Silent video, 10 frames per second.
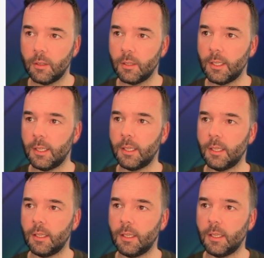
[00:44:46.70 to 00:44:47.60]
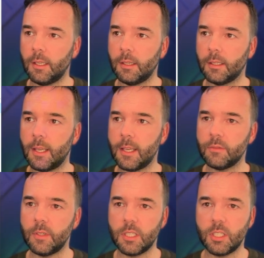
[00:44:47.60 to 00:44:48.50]
in
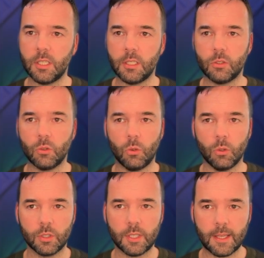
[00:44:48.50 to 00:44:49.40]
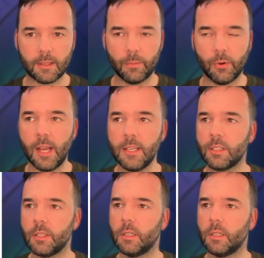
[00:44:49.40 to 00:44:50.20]
SVG store set price.